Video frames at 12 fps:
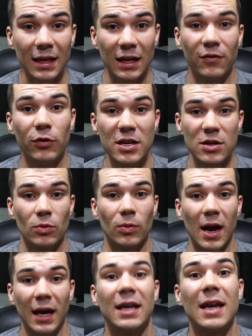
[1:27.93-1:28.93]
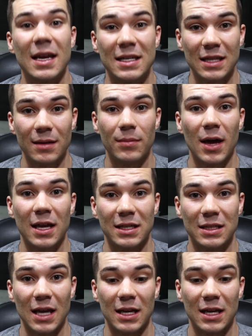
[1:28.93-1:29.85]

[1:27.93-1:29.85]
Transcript: And if we can recognize them as,